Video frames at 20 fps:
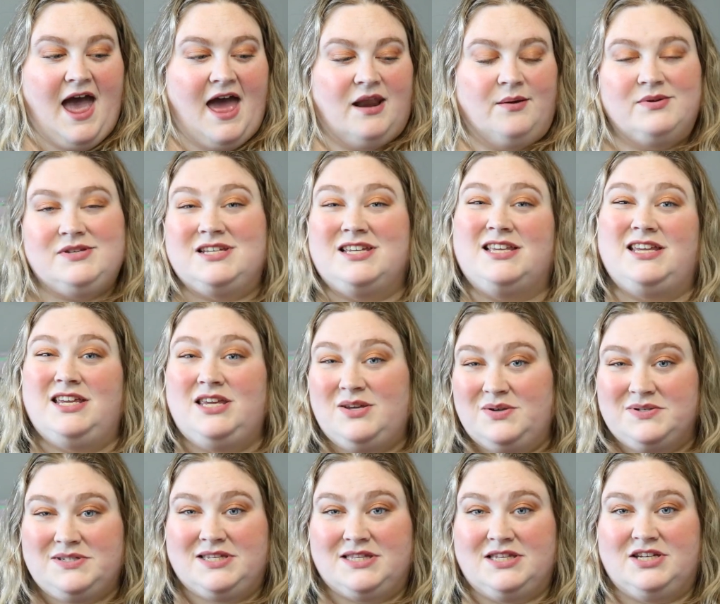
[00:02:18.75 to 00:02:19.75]
And I wasn't going to
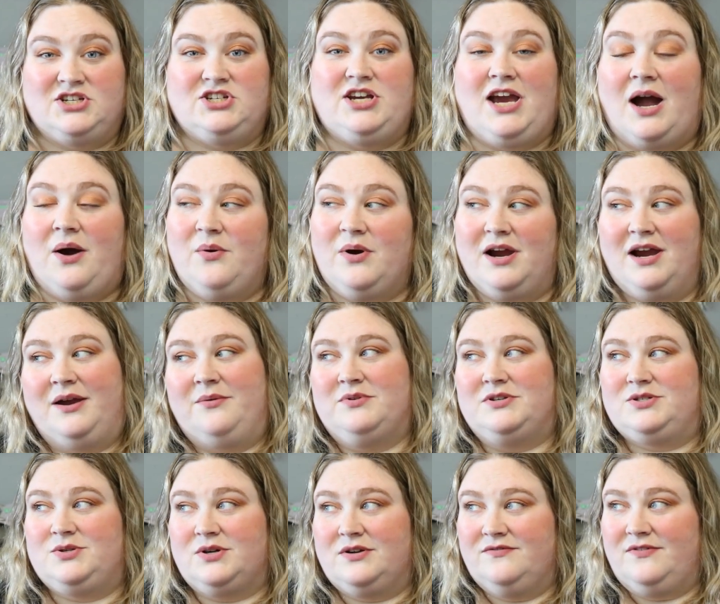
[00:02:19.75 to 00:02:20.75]
use it in the shower. It
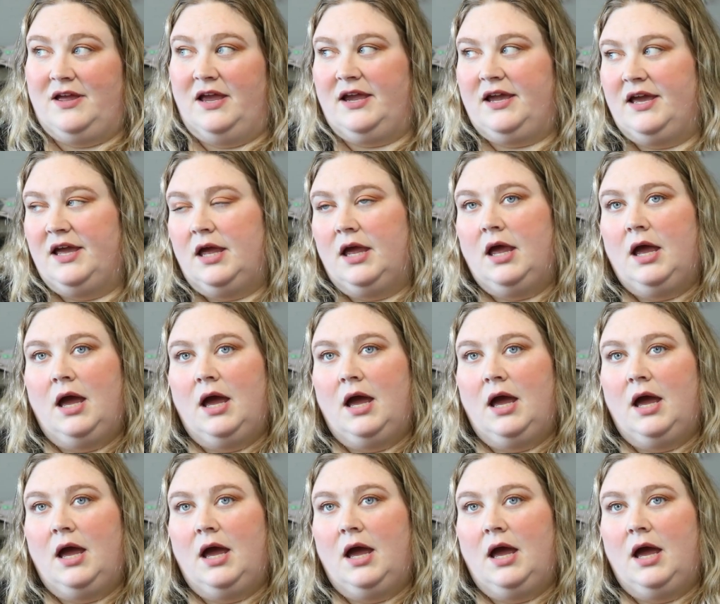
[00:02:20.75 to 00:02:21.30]
was sort of like